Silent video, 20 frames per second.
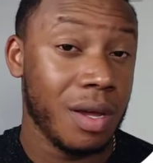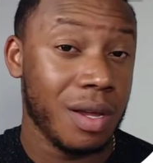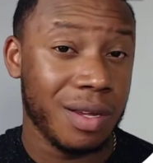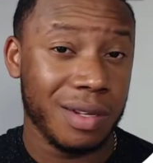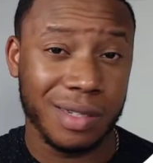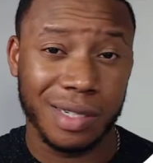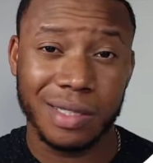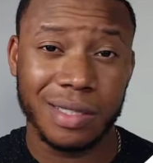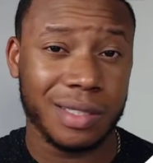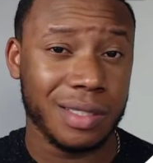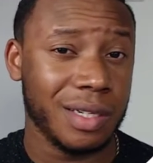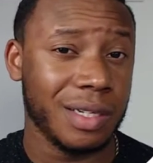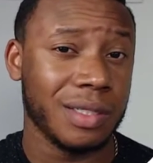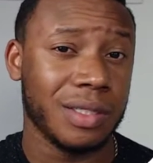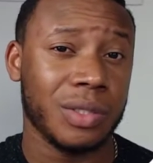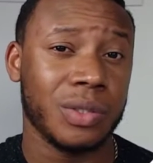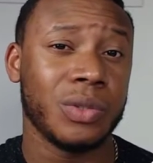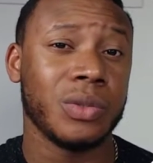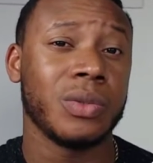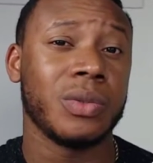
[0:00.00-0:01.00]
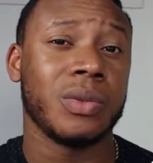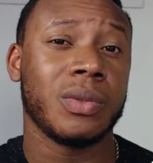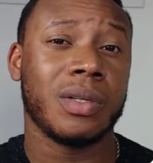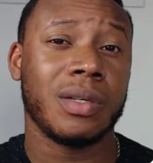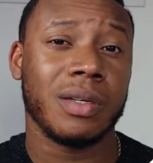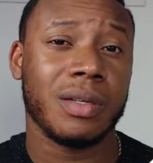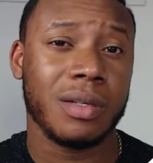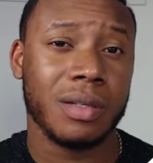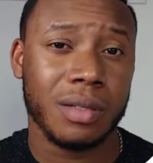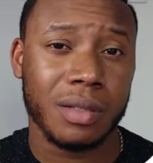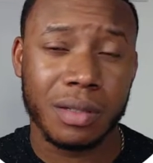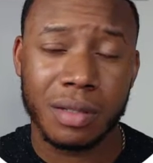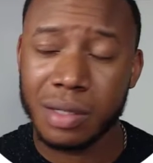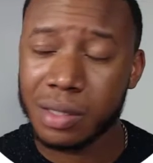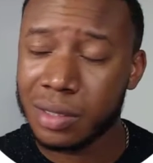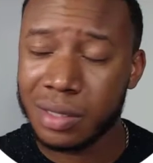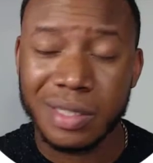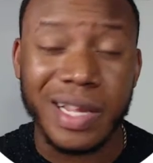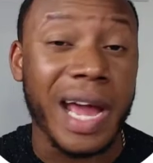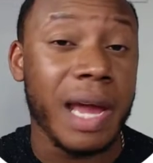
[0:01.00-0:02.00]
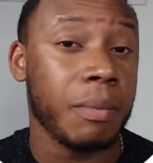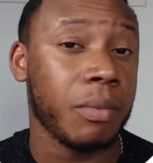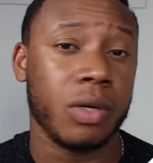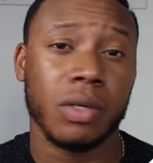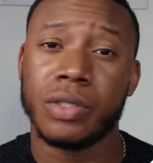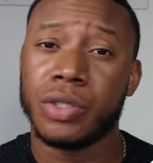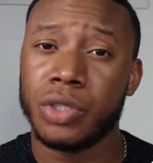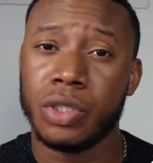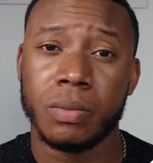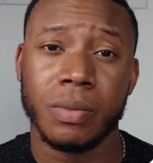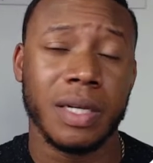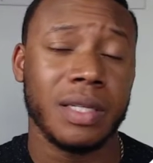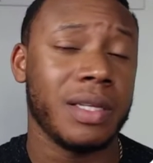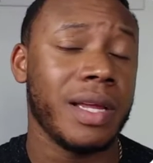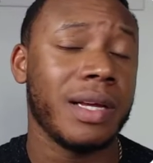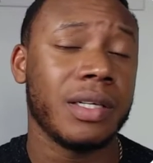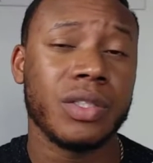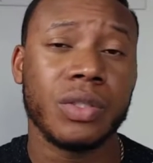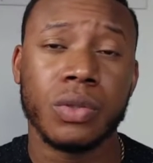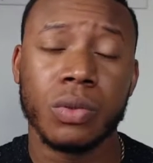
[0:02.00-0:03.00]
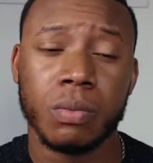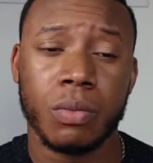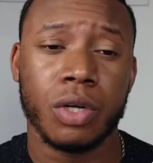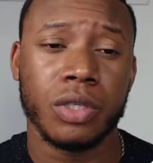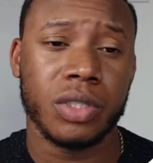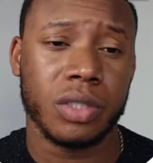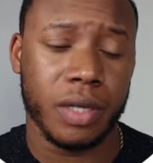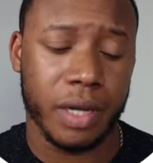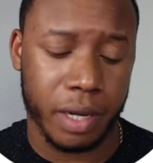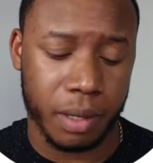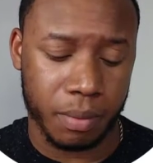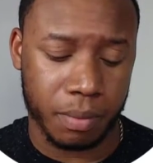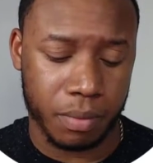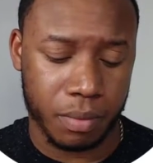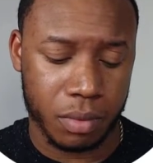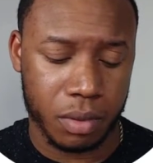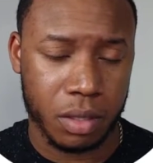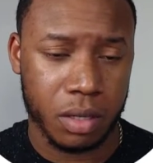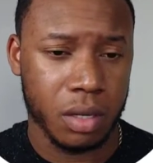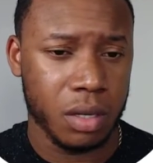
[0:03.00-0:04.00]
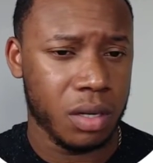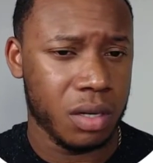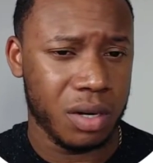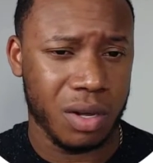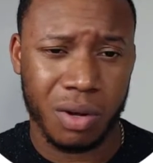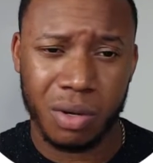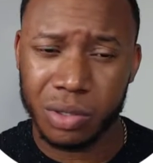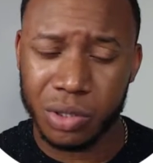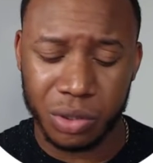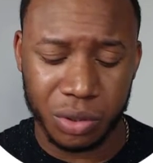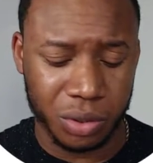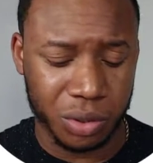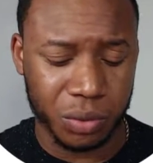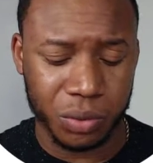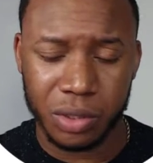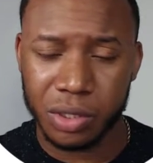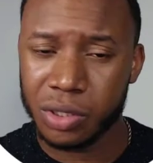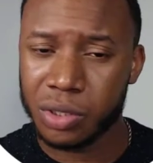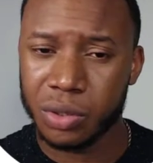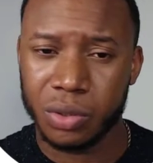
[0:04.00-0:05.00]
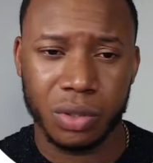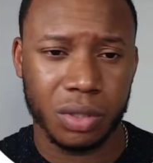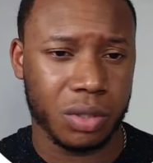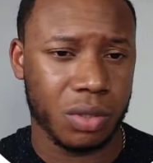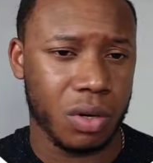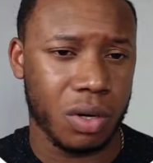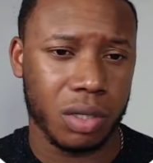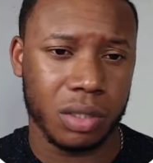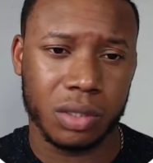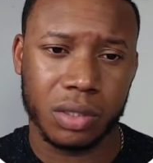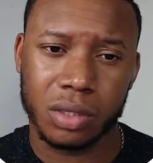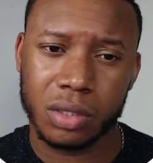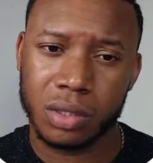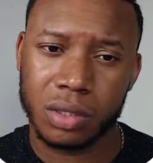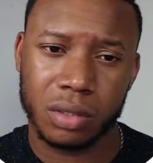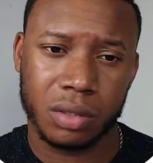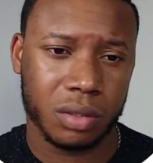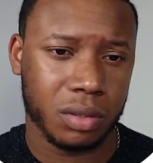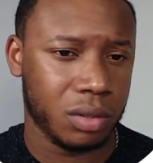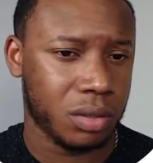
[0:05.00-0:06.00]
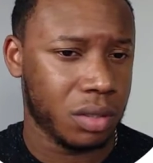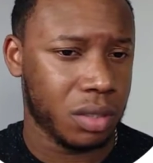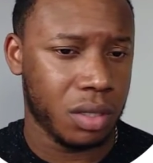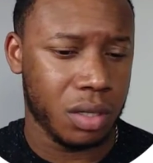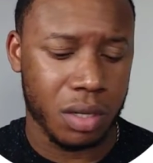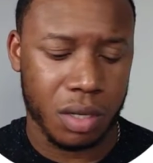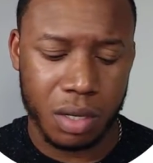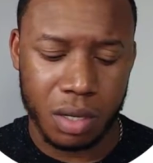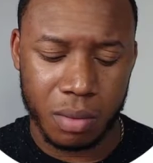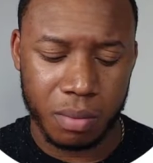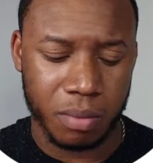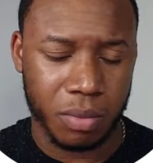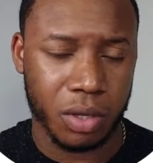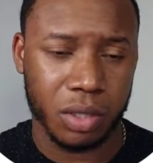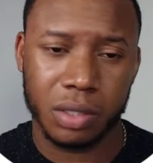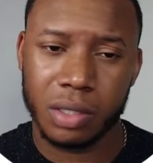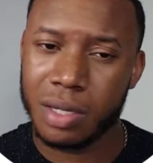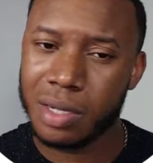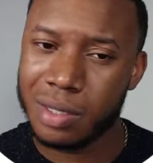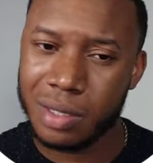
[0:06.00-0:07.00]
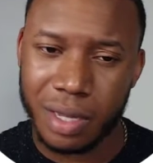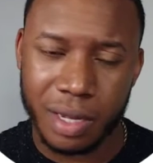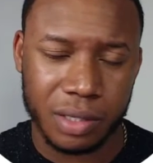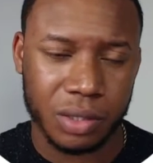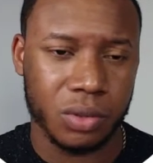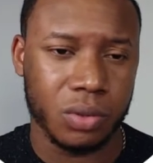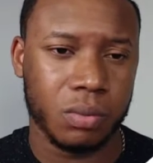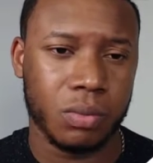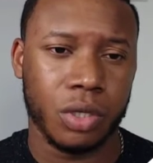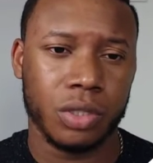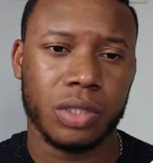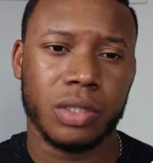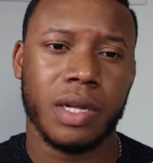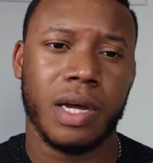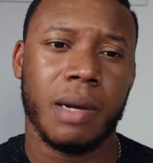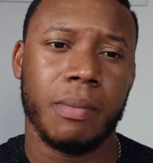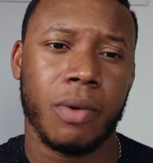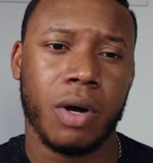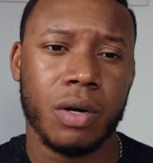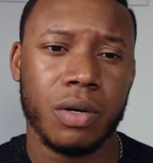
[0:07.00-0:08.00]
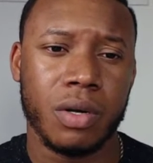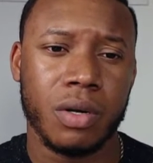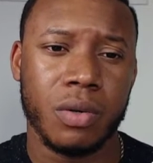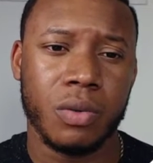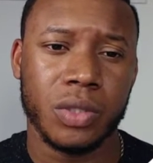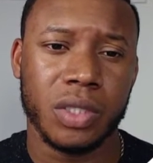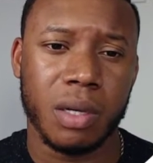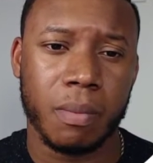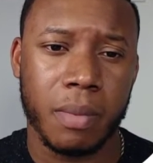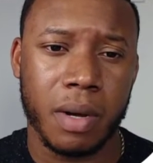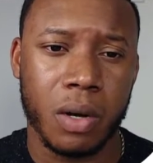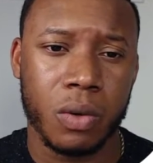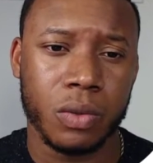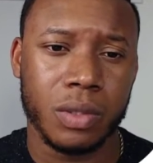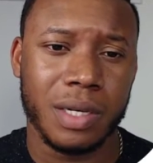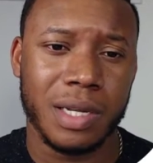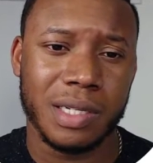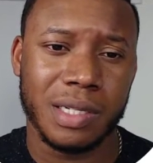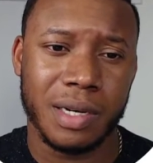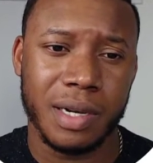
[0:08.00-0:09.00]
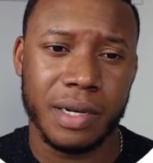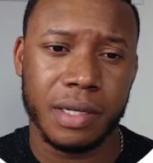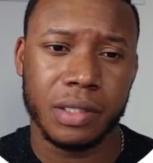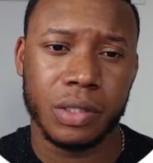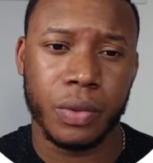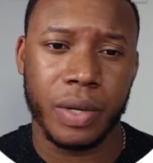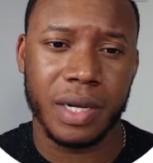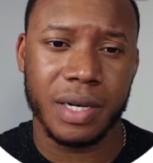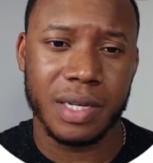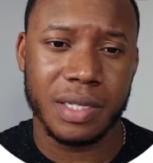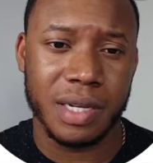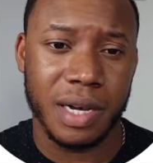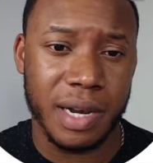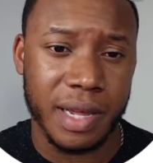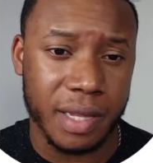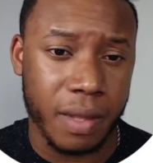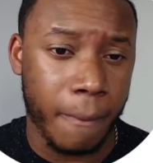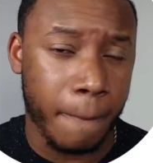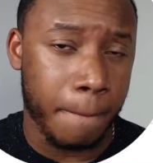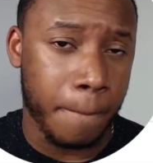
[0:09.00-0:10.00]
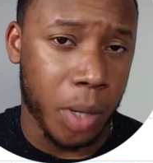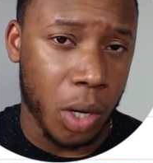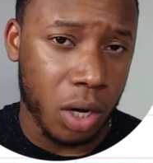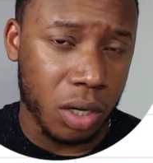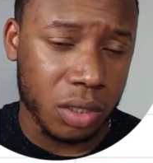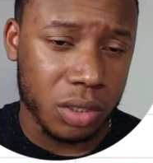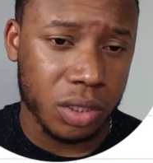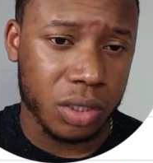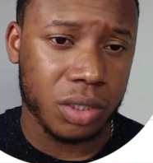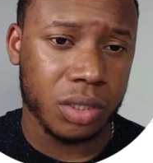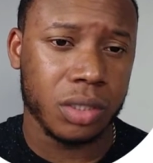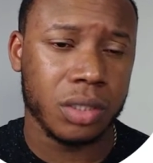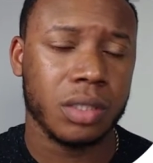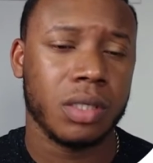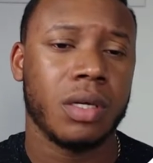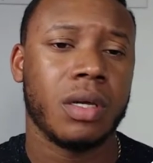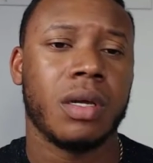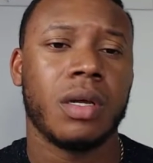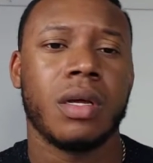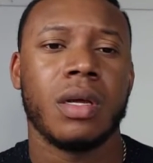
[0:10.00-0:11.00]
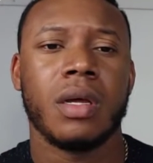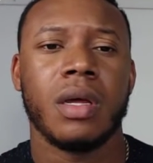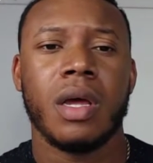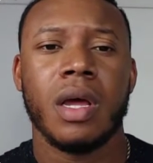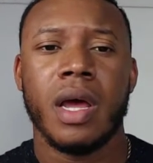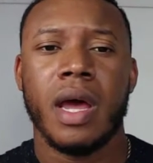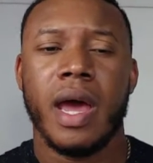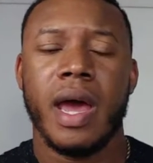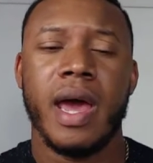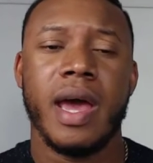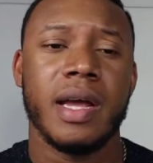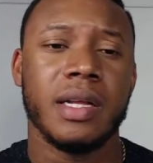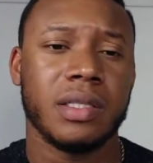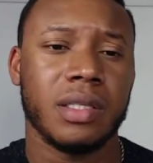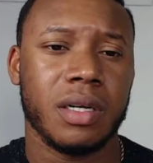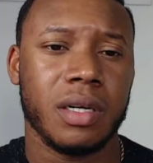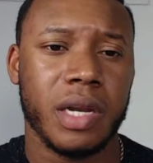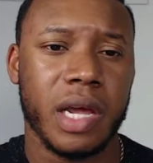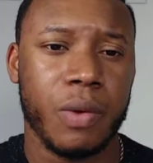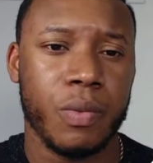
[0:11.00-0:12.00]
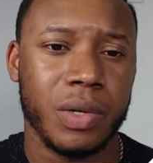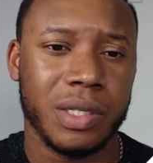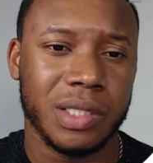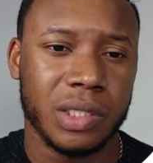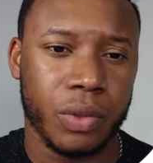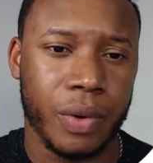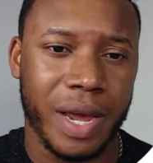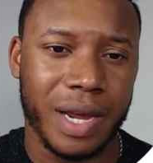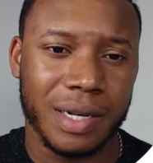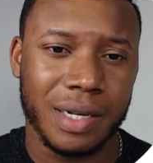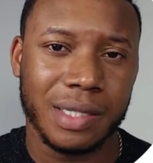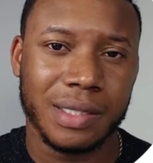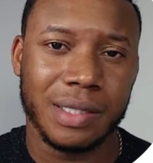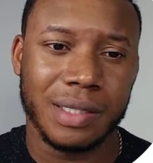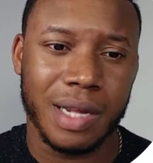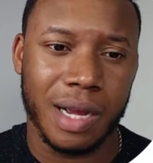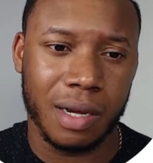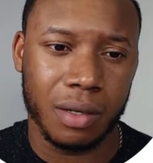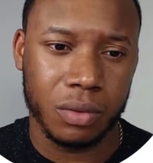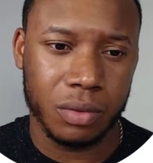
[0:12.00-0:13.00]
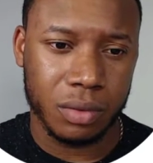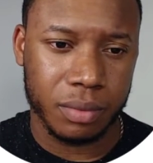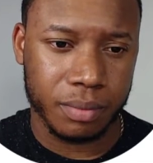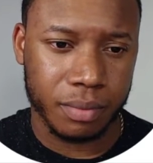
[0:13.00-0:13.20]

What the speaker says: This is it's time consuming, it takes too much time. They also know the shortcuts, but it takes too much time. Other knows about this little trick, this little box, and they will drag this down.